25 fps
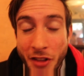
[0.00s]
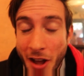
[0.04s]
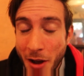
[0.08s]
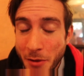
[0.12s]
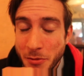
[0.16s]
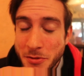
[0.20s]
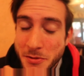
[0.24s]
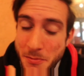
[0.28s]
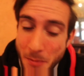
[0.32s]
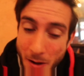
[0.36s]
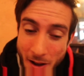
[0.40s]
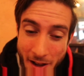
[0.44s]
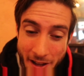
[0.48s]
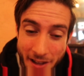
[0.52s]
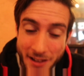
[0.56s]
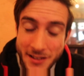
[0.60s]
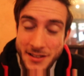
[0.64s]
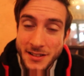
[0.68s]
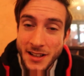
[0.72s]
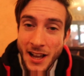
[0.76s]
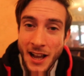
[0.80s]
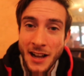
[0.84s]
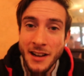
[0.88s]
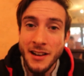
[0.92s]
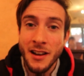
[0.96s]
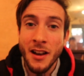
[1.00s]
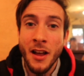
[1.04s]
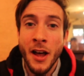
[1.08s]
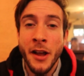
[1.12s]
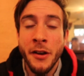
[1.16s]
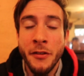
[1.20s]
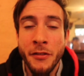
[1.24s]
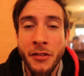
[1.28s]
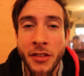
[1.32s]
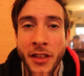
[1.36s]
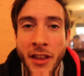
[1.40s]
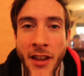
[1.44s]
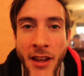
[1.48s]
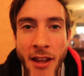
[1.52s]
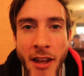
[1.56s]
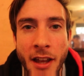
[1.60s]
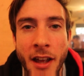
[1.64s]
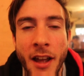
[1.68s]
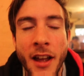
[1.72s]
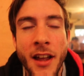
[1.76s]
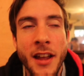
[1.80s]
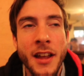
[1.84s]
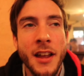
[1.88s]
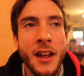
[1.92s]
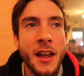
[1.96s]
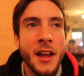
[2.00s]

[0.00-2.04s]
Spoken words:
That was my exact line of thinking.